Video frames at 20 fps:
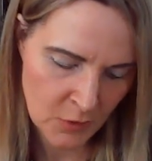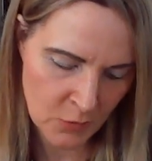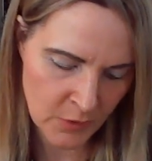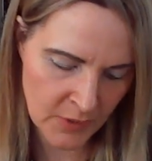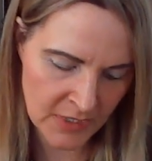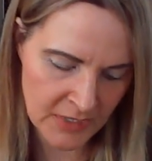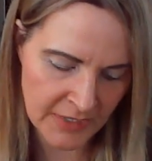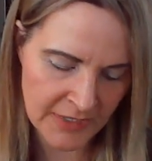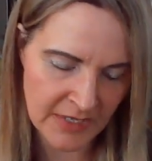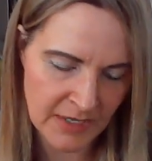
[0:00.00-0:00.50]

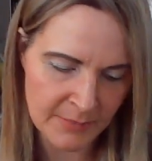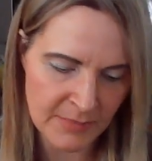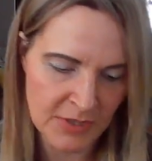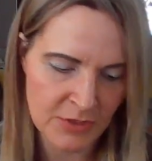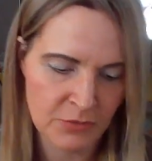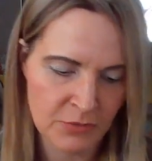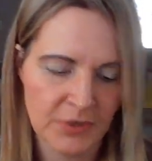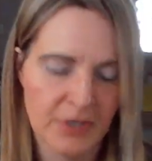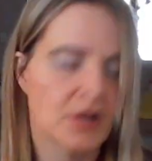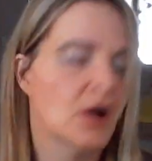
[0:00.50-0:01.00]
Quickly, give me
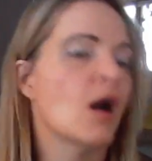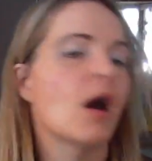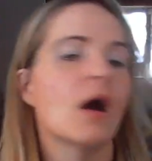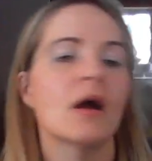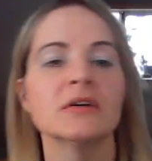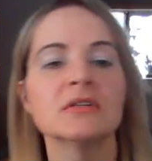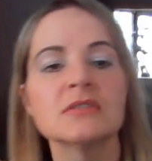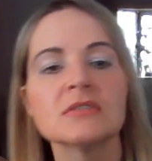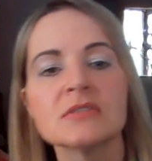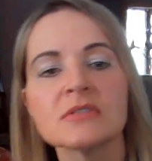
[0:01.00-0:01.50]
three
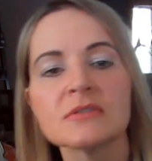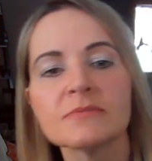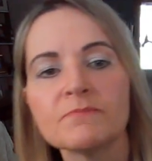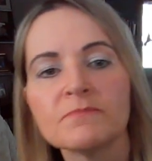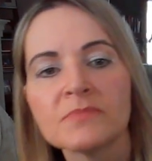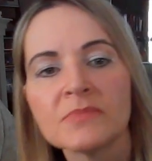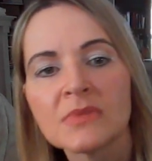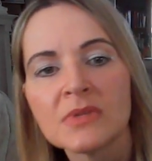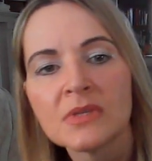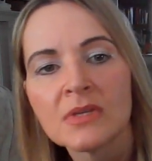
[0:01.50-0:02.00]
cards.
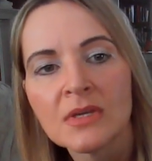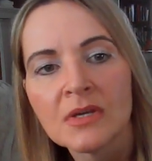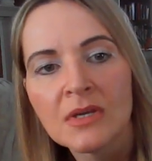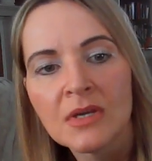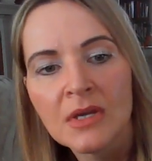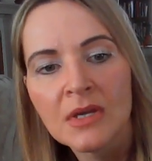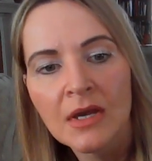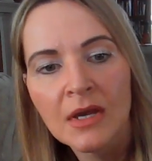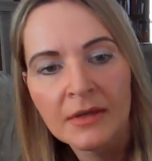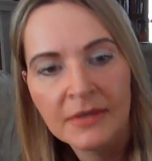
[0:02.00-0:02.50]

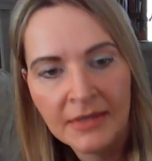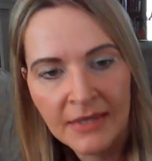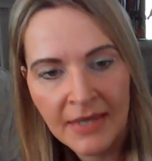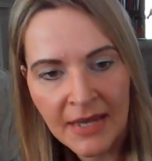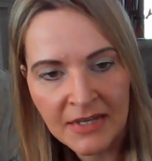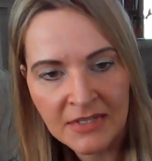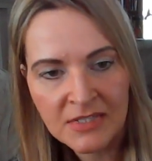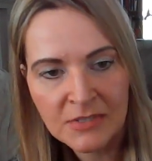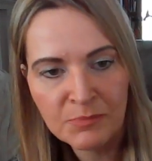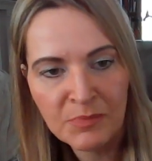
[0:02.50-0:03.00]

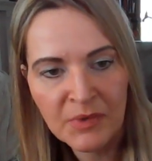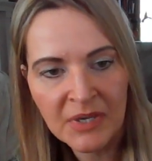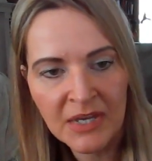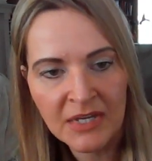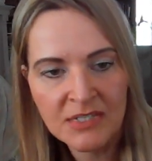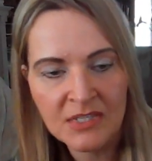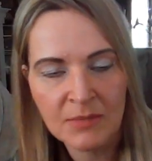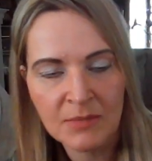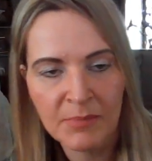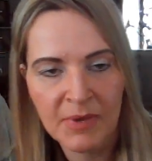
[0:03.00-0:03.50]
Yes,
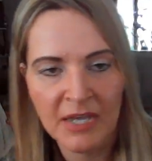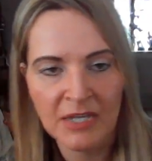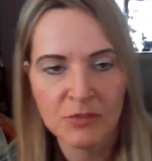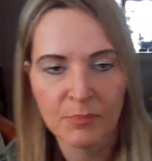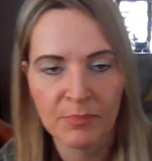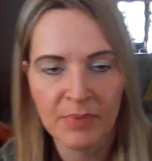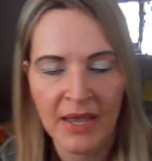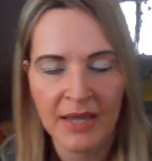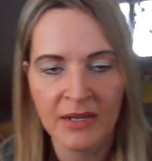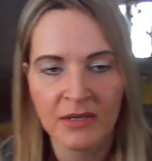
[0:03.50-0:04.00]
because of the Page
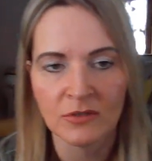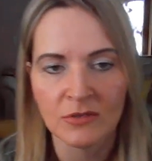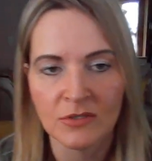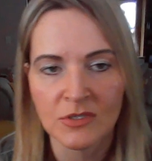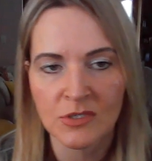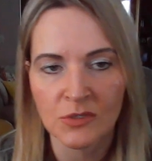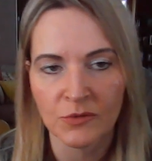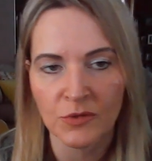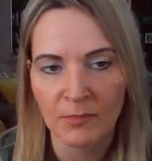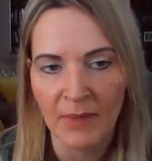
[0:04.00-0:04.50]
of
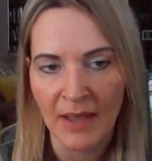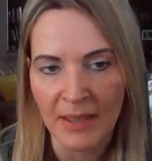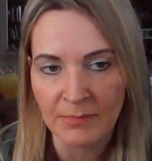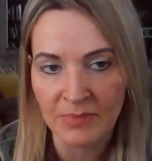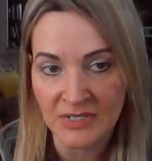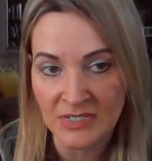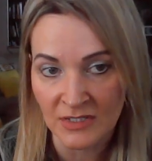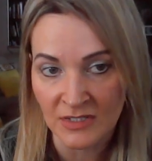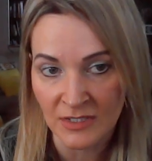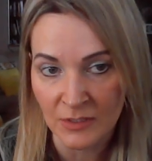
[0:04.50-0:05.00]
Pentacles. So you might
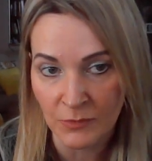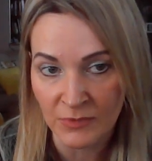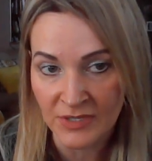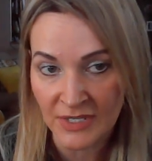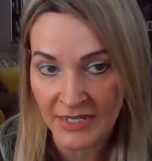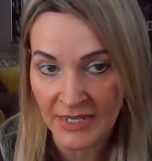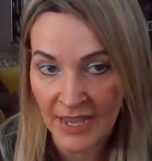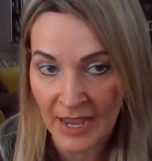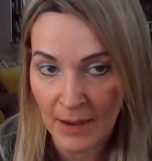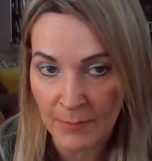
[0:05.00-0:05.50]
be dealing with
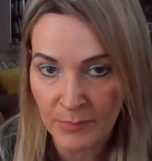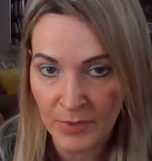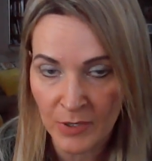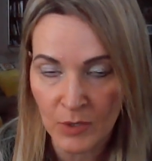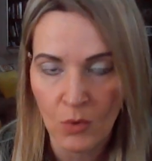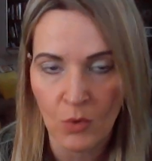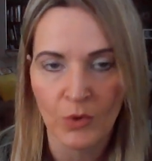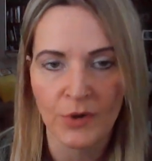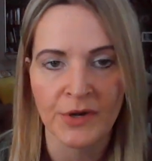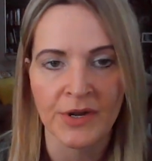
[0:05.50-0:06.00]
a
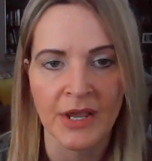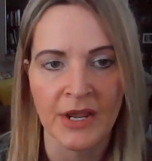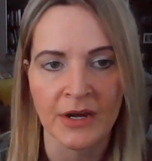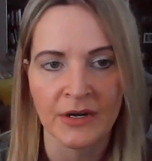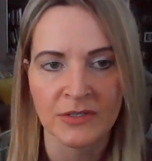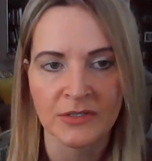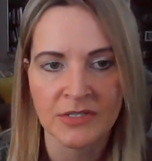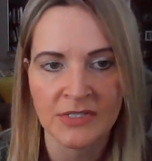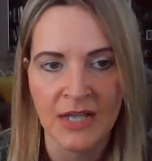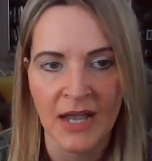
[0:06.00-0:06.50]
Capricorn
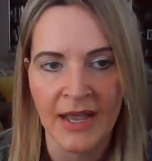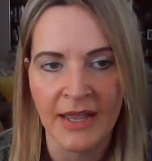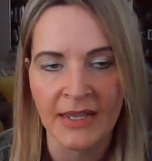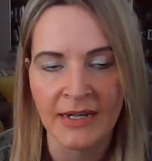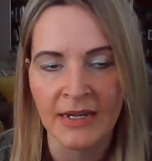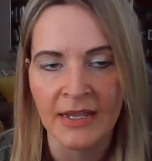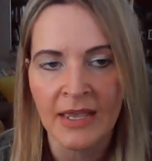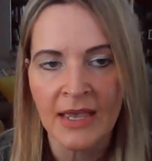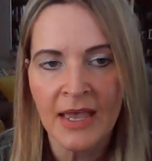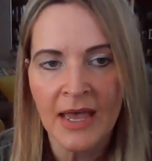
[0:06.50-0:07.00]
air
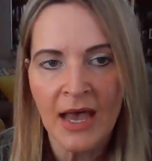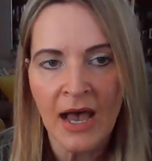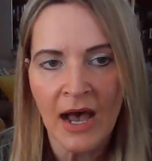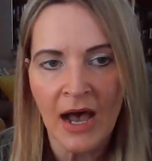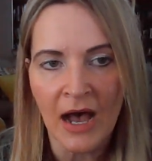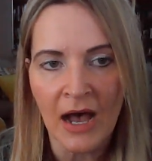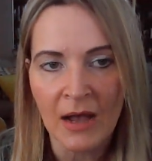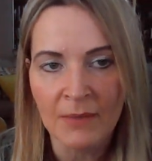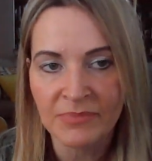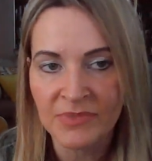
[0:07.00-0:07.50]
sign.
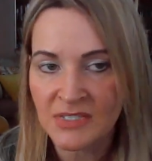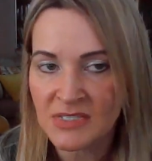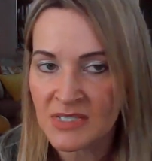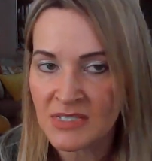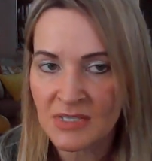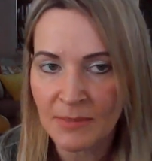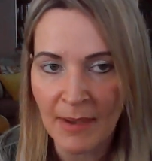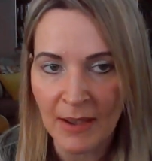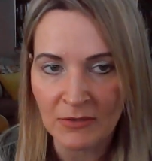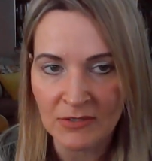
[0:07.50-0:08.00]
Um, this
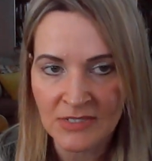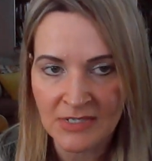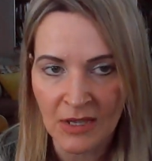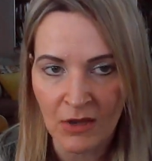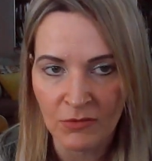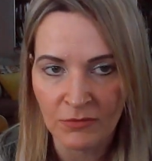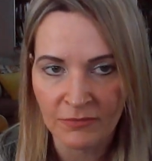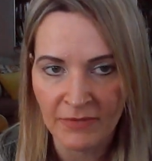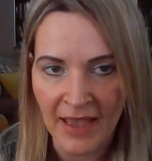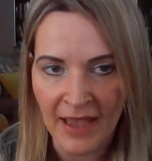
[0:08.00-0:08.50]
is about
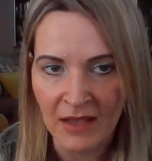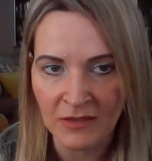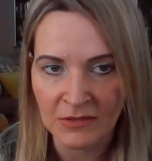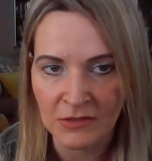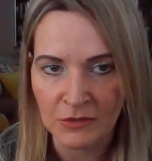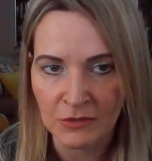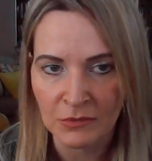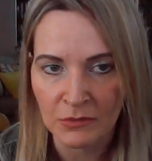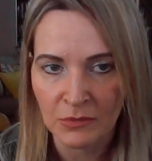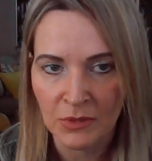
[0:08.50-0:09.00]

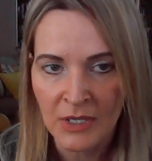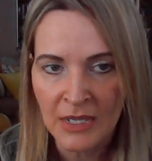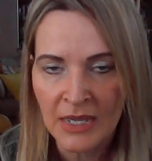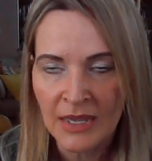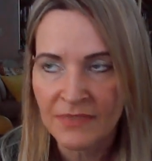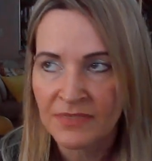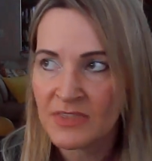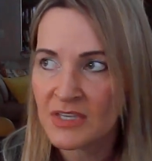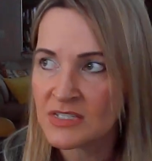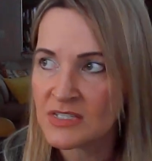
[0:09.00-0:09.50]
self-value.
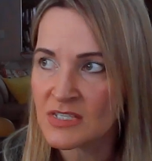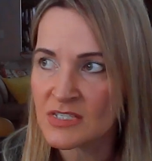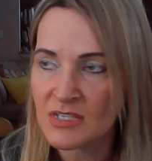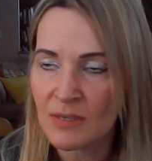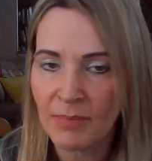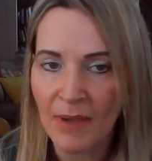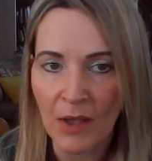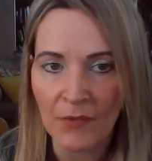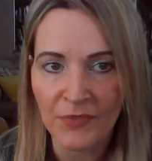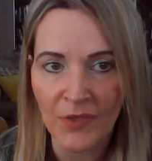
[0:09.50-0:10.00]
This is
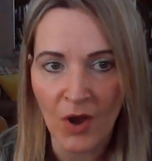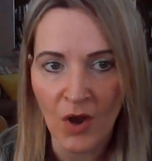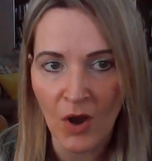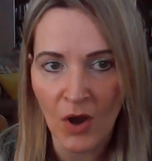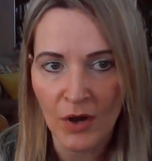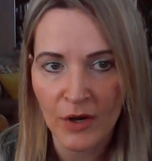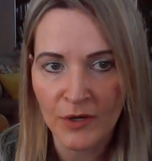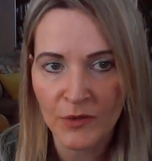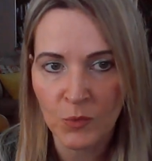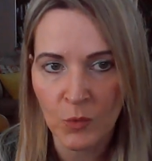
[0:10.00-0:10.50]
about the
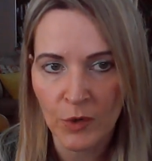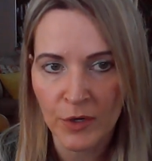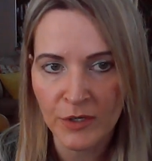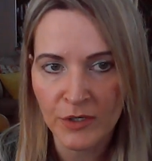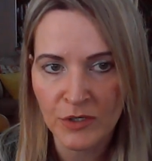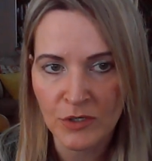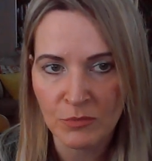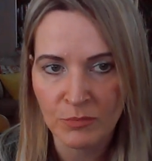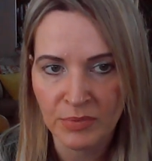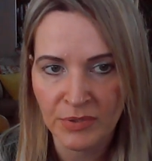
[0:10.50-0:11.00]
hard
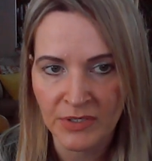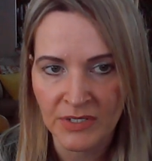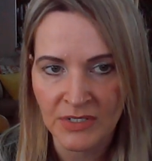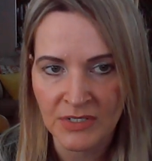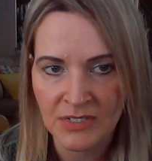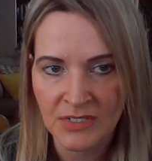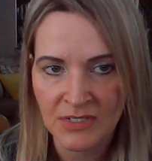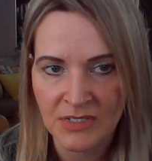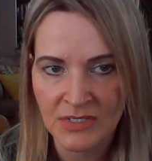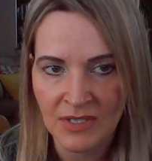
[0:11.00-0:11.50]
work you put
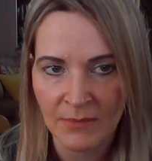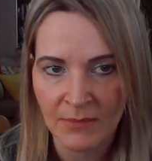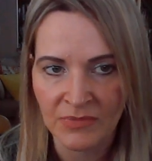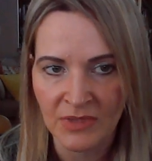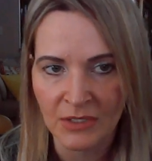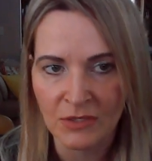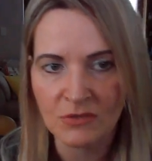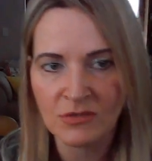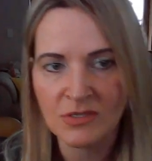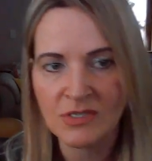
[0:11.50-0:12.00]
into
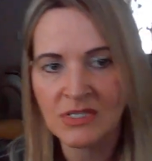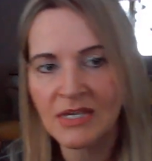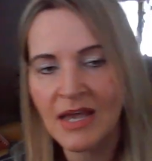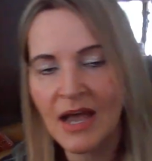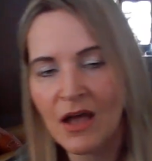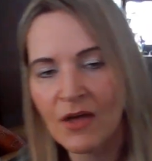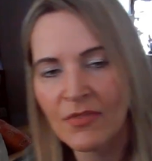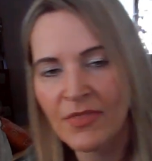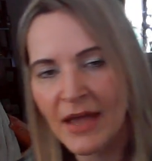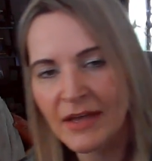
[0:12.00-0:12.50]
something. You see
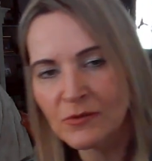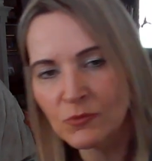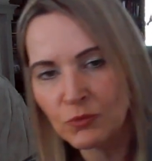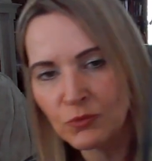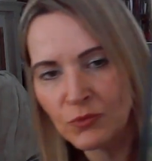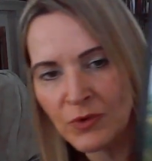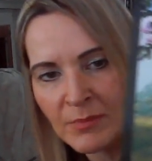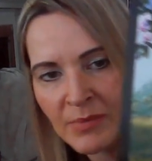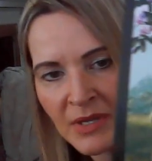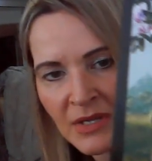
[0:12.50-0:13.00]
how that
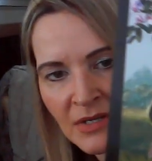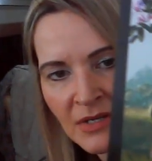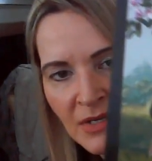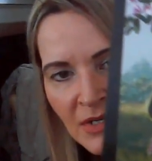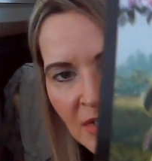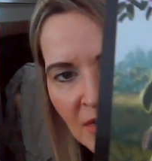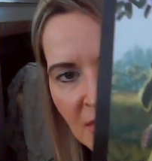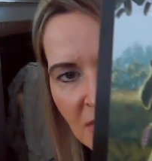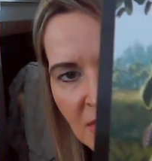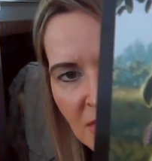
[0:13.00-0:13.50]
ribbon
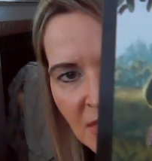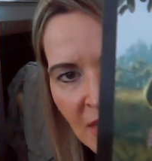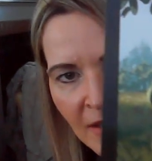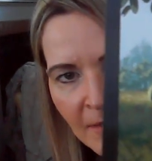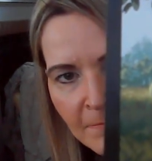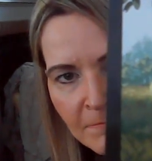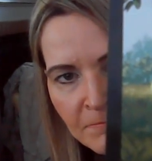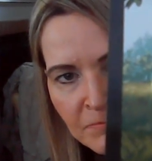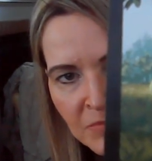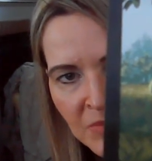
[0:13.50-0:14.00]
is
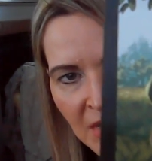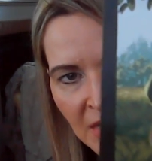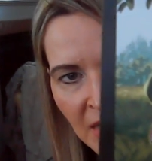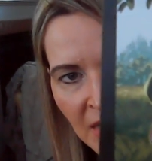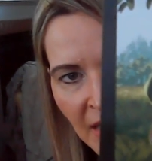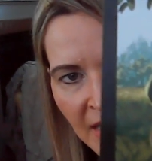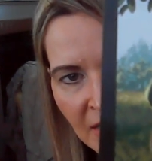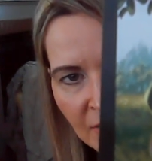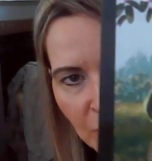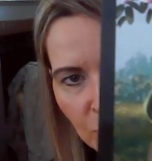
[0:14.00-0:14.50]

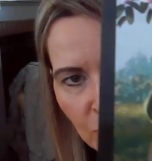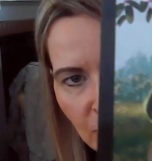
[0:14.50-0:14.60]
kind of